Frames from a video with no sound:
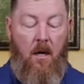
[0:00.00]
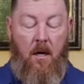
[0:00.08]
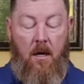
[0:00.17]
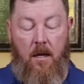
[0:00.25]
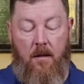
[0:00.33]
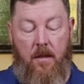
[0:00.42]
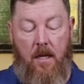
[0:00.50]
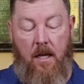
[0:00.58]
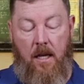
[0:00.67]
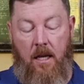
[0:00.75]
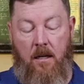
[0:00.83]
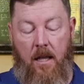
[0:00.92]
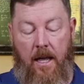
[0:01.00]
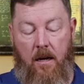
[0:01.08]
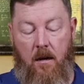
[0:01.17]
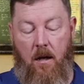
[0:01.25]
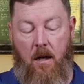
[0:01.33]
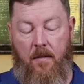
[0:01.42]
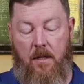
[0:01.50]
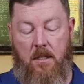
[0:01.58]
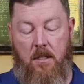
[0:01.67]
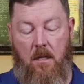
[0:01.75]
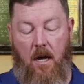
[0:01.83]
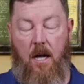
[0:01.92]
The inlet on this
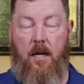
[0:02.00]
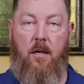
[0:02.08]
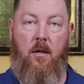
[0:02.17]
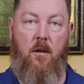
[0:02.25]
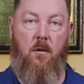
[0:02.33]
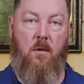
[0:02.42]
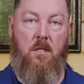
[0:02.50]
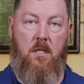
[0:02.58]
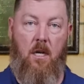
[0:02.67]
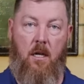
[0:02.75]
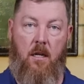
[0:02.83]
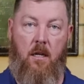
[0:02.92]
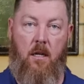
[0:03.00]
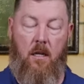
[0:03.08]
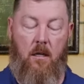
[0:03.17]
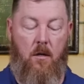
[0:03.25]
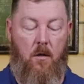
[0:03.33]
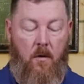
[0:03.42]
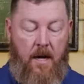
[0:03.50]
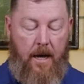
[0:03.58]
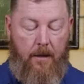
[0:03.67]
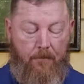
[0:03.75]
stock was done incorrect.